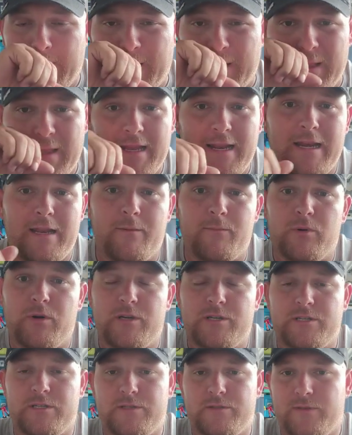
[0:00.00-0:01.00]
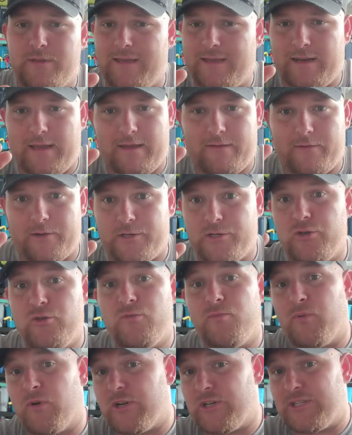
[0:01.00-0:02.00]
cleaning brushes that have a
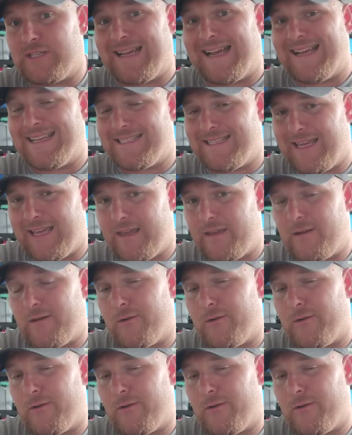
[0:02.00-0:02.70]
toothbrush sized head